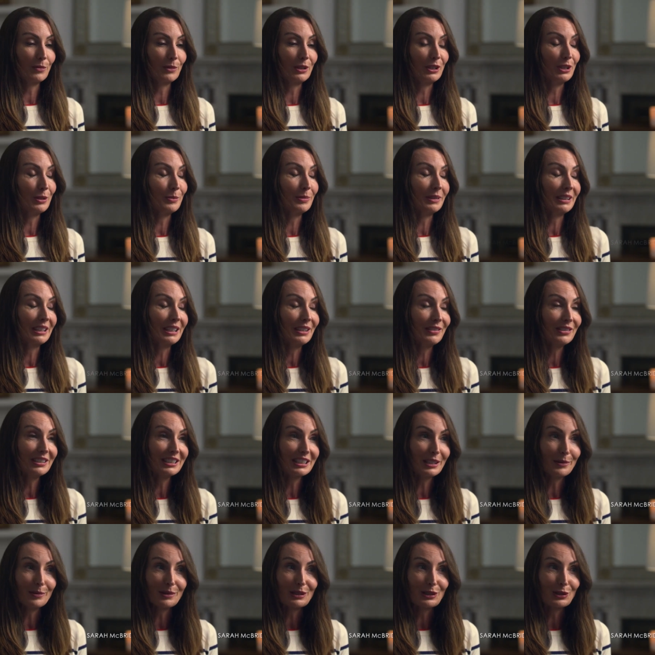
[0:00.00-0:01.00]
when you believe in
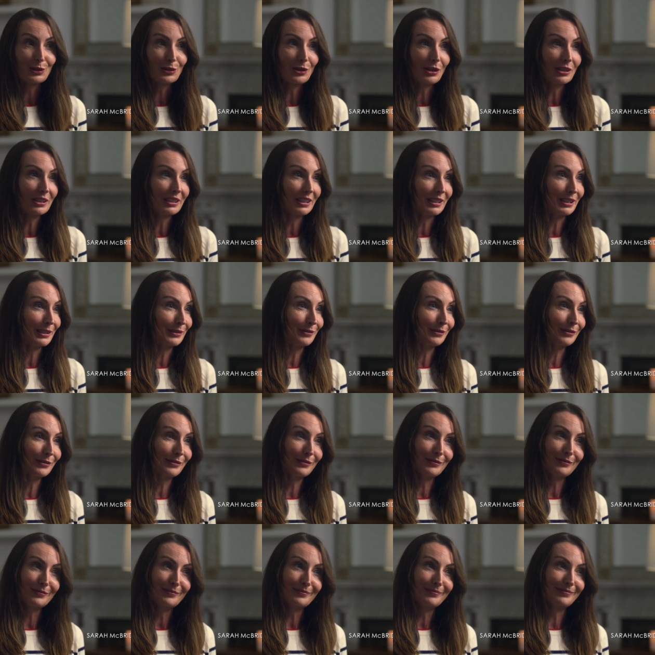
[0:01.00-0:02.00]
something strong enough,
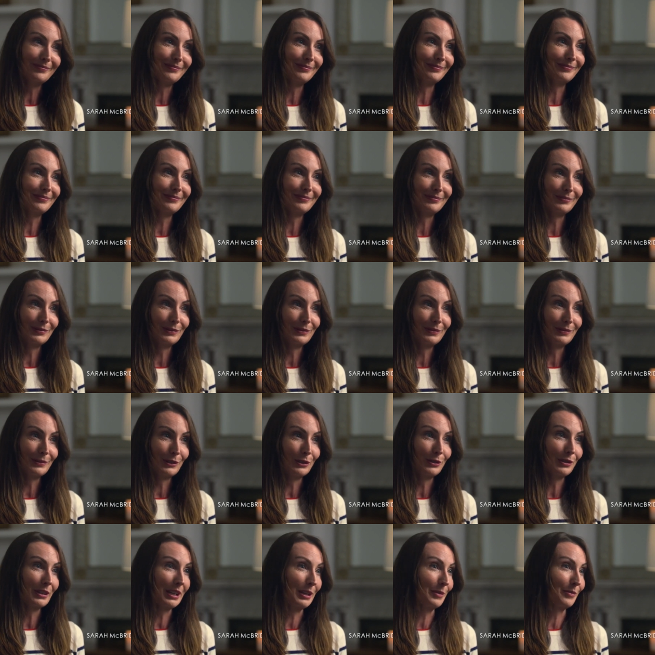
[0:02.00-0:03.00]

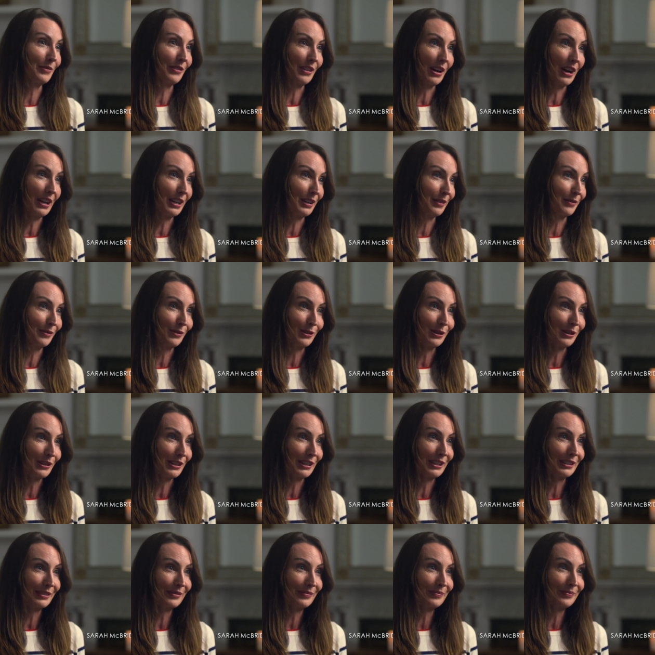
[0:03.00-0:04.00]
you'll keep fighting for
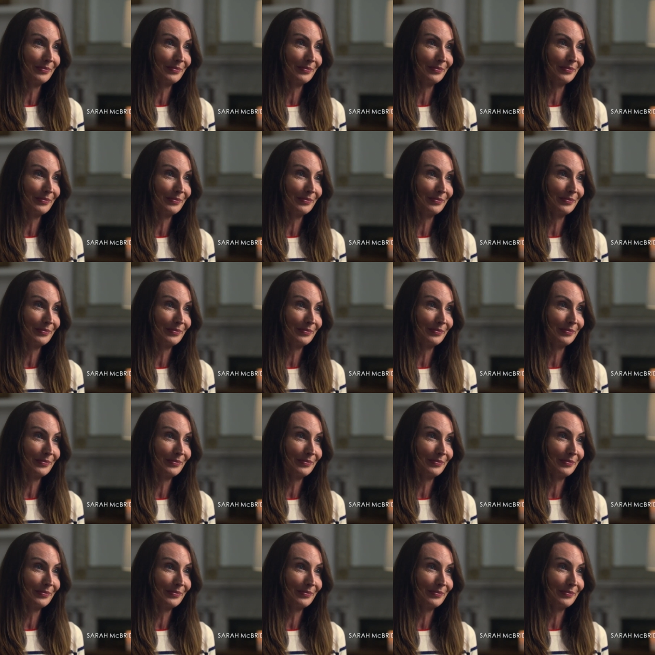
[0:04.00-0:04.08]
it.